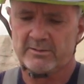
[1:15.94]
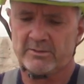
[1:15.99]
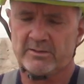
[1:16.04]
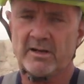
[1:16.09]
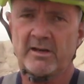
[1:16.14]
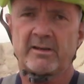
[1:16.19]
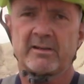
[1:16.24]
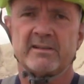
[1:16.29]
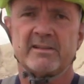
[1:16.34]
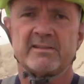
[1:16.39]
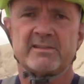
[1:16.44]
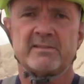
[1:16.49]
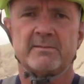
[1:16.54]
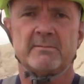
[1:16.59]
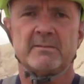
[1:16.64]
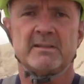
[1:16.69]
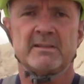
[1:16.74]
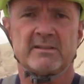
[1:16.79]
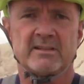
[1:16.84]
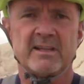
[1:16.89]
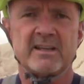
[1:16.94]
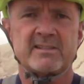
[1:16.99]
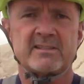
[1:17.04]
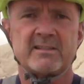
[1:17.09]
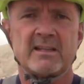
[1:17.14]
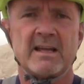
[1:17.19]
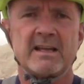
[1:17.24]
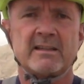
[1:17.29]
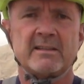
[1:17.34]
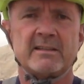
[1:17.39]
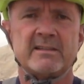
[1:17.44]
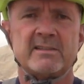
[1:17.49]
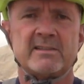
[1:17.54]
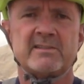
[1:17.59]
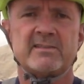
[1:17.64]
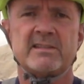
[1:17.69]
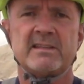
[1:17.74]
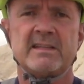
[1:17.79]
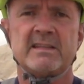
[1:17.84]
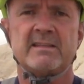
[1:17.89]
you're not gonna, you're less likely to
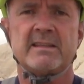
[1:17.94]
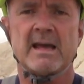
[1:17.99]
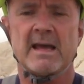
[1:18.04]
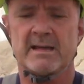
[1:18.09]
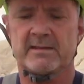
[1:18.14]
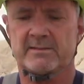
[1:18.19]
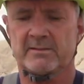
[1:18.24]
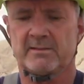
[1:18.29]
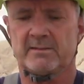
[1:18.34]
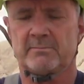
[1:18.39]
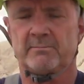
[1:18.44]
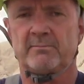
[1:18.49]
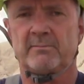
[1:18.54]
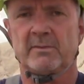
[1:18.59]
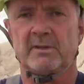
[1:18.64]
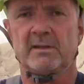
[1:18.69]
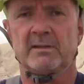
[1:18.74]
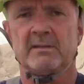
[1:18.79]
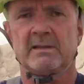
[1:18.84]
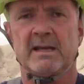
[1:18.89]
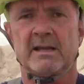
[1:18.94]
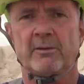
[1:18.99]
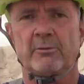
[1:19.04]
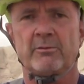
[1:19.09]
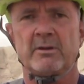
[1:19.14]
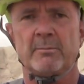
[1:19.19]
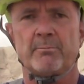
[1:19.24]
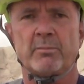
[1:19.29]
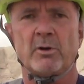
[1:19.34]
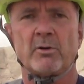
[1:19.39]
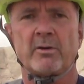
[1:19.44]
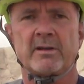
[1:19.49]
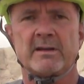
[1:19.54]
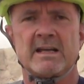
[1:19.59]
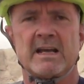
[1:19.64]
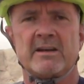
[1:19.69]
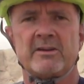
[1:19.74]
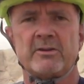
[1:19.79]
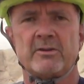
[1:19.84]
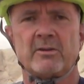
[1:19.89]
see that, that grip
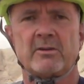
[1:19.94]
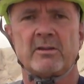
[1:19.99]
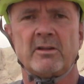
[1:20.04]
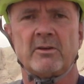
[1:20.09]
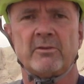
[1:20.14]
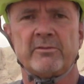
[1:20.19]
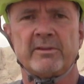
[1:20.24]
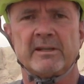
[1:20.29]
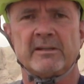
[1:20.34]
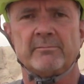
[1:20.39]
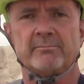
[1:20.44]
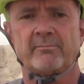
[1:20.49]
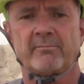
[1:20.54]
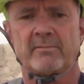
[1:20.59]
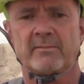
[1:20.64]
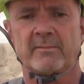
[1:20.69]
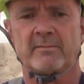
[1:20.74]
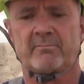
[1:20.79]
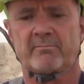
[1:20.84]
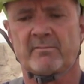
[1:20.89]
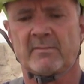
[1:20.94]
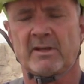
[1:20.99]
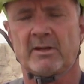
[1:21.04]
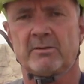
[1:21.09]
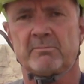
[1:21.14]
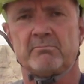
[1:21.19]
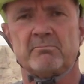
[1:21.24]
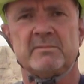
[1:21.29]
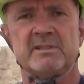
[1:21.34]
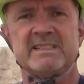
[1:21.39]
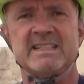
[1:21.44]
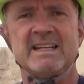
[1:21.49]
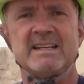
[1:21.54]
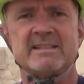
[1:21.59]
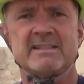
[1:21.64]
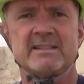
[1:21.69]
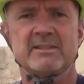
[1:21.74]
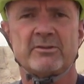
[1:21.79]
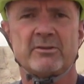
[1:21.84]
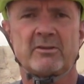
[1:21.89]
poking out of your clothing, or
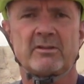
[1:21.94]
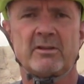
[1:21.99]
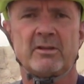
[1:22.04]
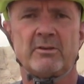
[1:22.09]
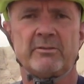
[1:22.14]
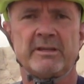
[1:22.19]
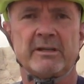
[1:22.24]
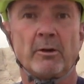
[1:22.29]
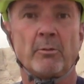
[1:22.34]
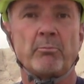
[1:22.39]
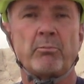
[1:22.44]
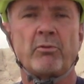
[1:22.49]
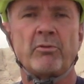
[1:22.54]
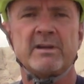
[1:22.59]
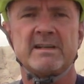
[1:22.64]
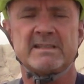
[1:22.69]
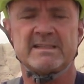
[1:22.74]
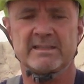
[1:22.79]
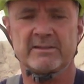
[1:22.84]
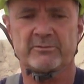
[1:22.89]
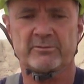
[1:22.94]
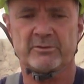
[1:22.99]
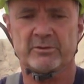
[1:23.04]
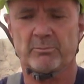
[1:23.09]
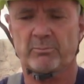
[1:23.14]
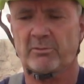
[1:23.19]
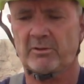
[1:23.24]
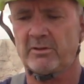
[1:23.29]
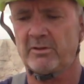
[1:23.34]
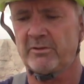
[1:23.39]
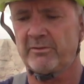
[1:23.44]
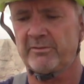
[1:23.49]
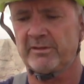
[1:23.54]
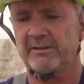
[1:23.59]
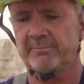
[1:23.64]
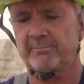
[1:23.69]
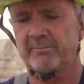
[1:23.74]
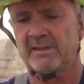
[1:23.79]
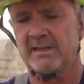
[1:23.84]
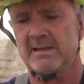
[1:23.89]
denting your clothing, or printing through your
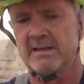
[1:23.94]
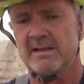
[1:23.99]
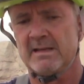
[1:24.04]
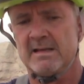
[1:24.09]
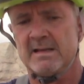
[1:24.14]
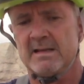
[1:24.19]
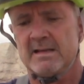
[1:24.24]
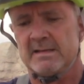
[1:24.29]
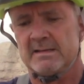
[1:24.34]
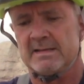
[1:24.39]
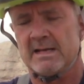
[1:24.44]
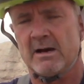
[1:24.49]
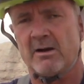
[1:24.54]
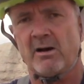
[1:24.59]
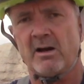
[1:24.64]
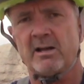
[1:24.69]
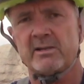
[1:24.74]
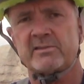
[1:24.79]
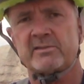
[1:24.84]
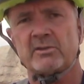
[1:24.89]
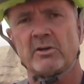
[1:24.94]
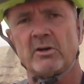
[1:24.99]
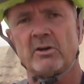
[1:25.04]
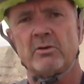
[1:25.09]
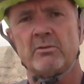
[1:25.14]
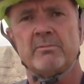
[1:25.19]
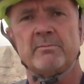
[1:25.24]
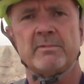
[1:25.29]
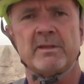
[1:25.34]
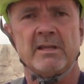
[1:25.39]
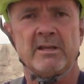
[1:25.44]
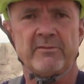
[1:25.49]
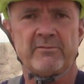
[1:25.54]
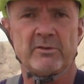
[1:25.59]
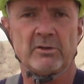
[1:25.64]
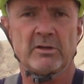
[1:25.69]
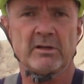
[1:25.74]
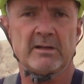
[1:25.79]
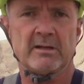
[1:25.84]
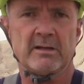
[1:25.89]
clothing. Now also,
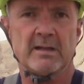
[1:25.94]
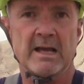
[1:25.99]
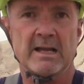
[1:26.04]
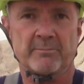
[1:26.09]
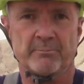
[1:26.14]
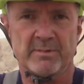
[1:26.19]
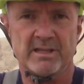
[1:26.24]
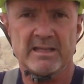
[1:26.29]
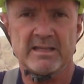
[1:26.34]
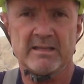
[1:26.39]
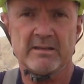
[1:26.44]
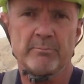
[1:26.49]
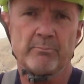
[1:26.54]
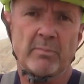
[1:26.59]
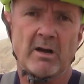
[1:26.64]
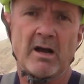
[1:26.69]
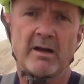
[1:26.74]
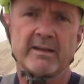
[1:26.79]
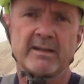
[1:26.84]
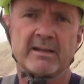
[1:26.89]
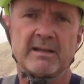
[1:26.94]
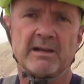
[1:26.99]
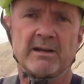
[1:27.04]
if you're gonna, like me, pocket